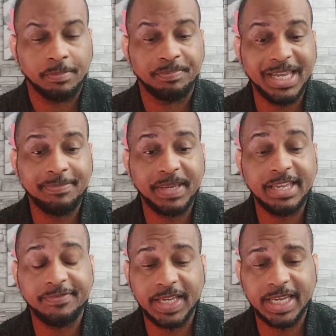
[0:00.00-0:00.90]

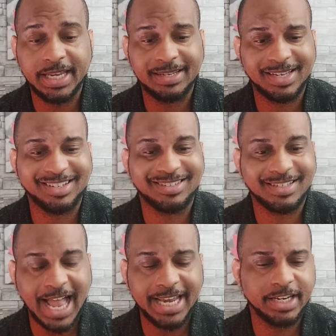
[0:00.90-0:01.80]
BPV is
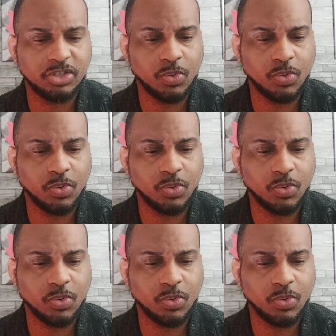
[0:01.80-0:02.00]
excited